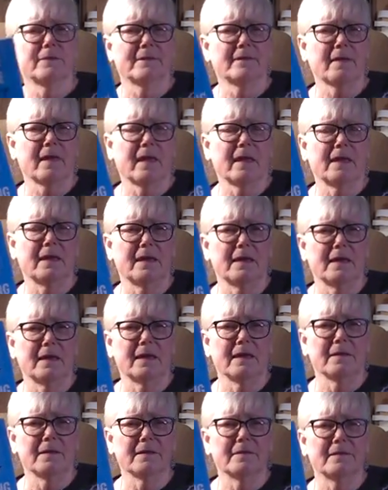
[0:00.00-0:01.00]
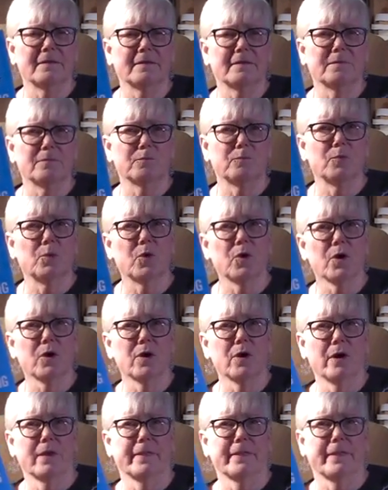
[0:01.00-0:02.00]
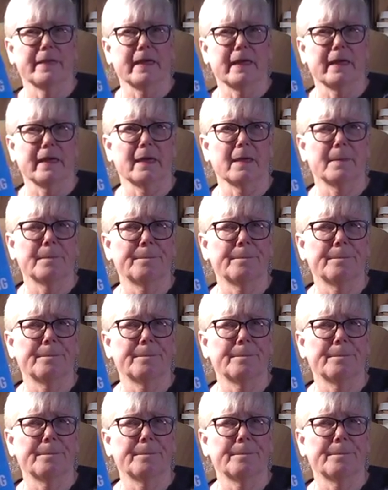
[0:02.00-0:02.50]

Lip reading: say he is more on the